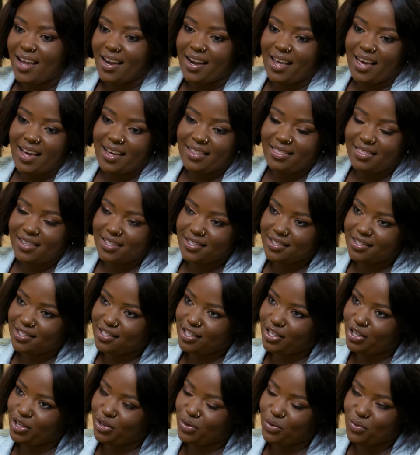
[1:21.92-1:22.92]
and I had this
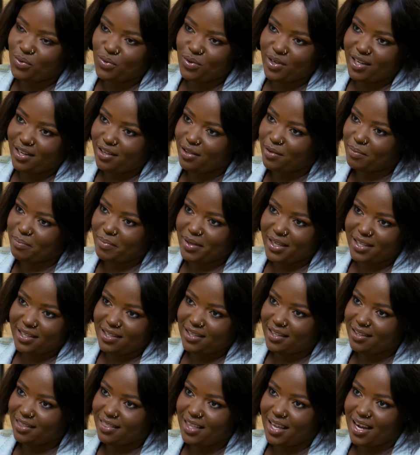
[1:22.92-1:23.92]
cute little
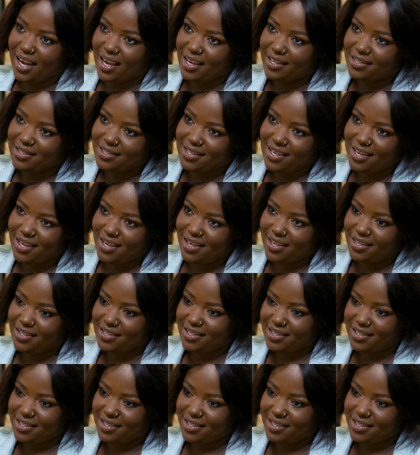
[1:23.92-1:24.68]
picnic that I did.